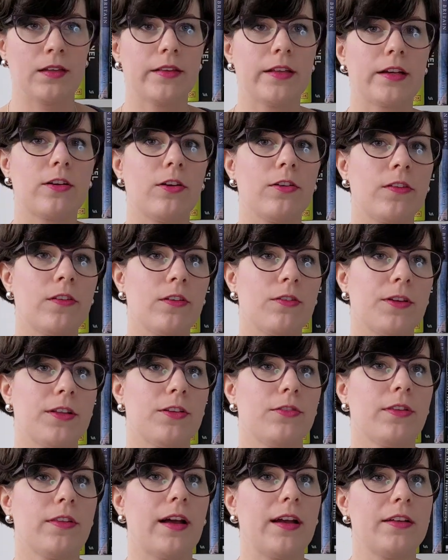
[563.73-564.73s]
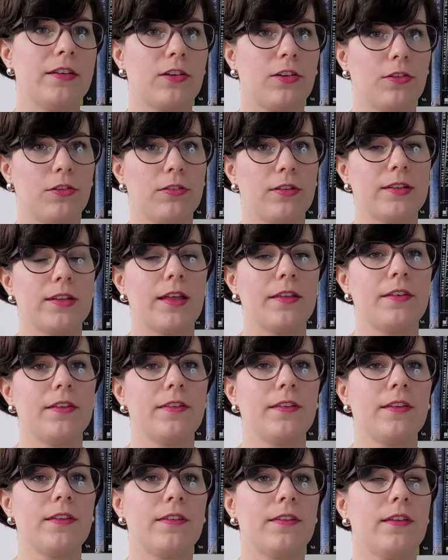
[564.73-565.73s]
The cost of an online color
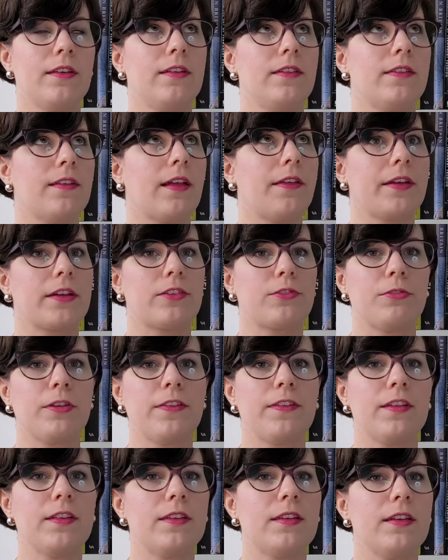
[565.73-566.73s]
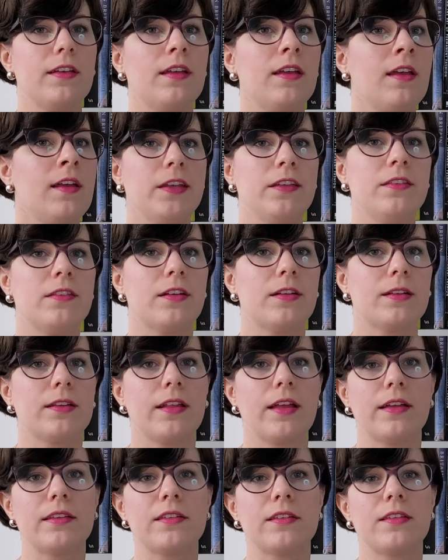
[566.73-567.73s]
analysis is electricity,
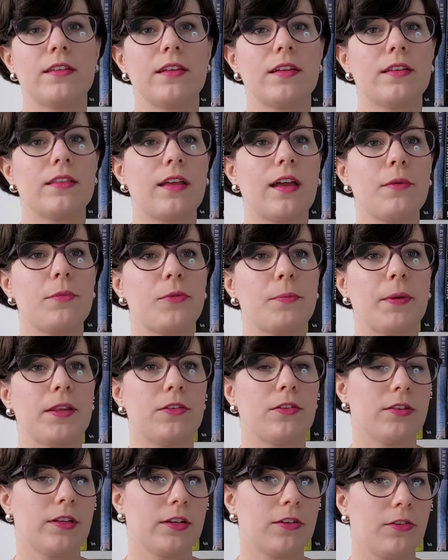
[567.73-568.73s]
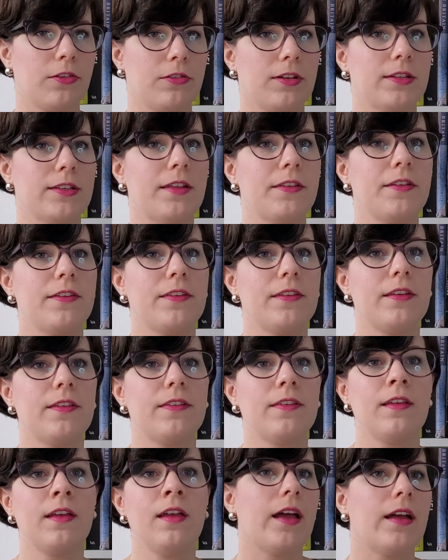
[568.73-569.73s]
internet, the time spent on the color
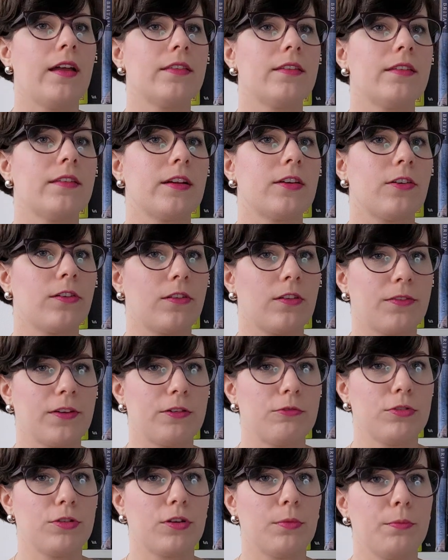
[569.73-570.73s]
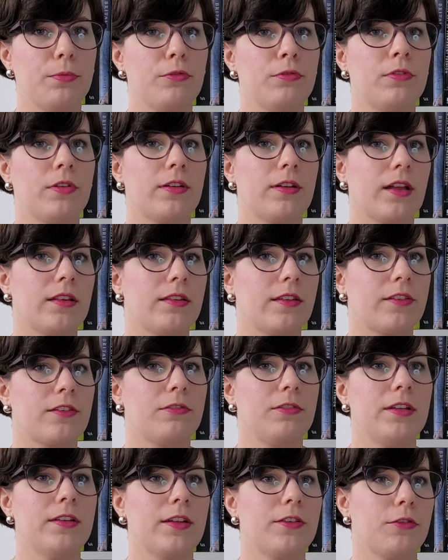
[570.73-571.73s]
analysis, and the cost of a good computer and a
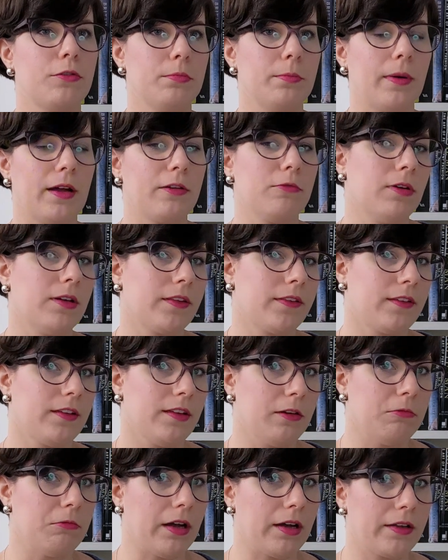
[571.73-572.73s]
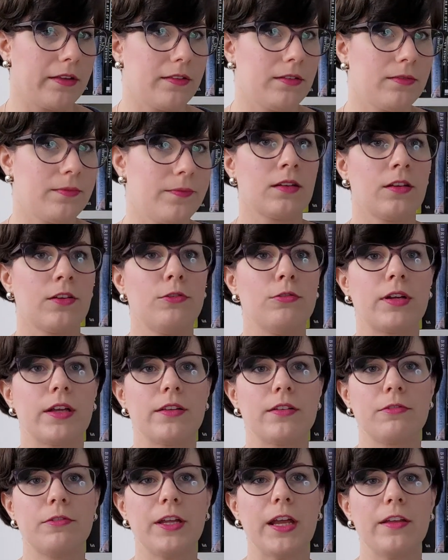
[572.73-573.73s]
screen that you buy once in a while. You
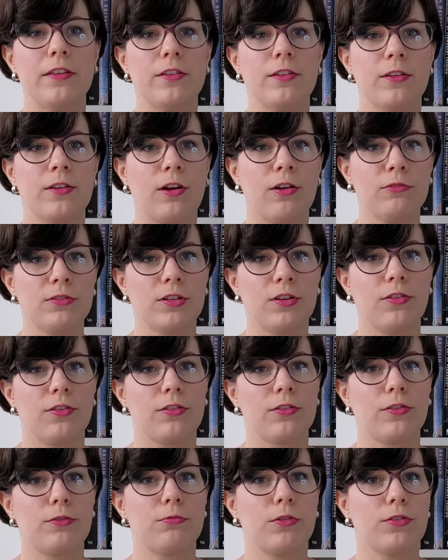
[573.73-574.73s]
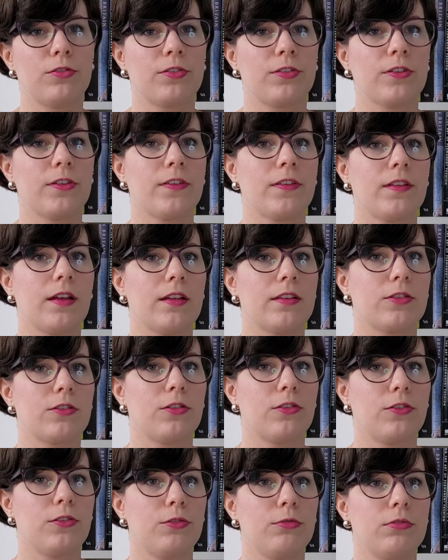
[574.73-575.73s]
can create your own color swatches that
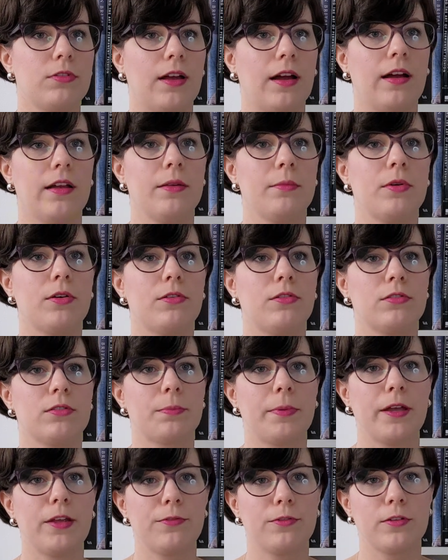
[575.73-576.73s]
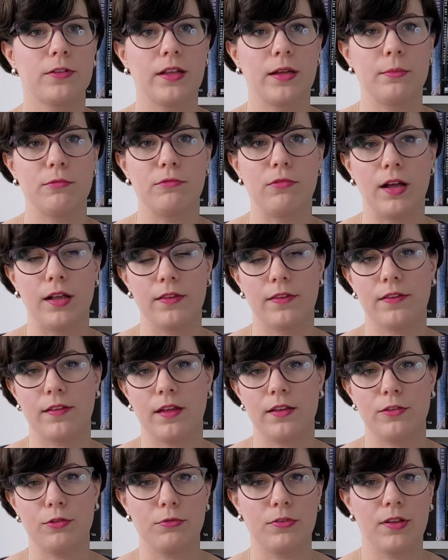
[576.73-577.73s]
cost you time, or pay for them once
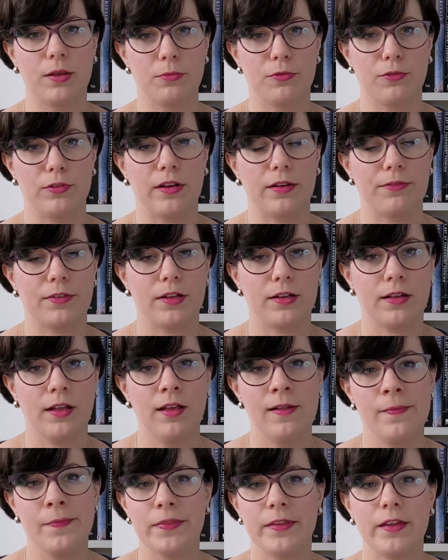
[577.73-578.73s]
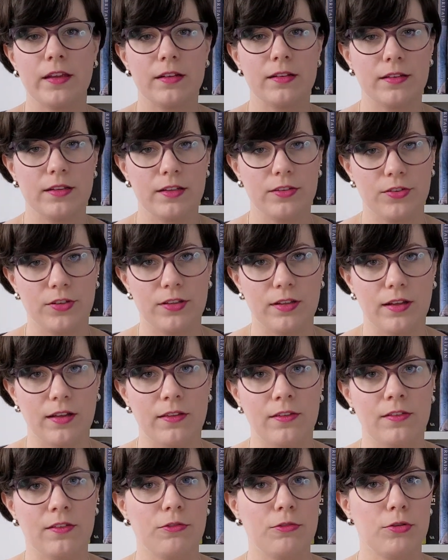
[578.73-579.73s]
and use them forever. They are
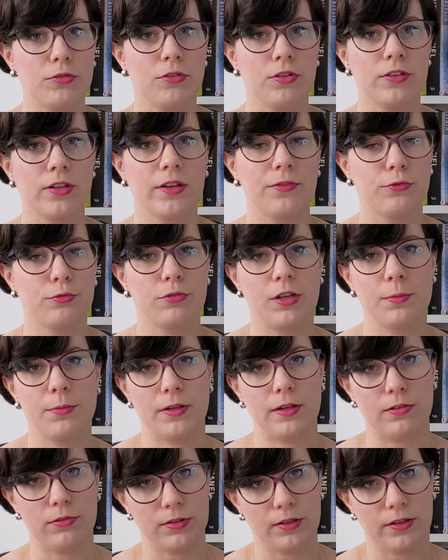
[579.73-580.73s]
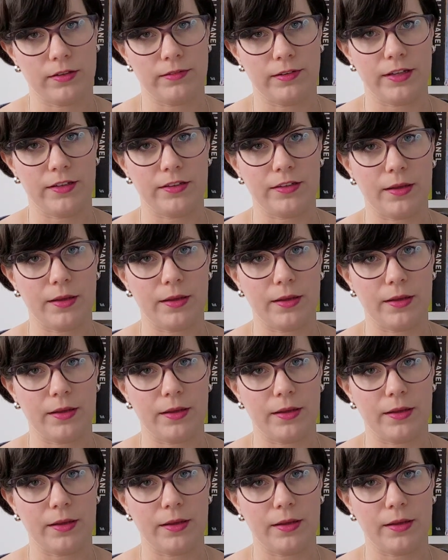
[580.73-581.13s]
digital, so you don't have to keep reordering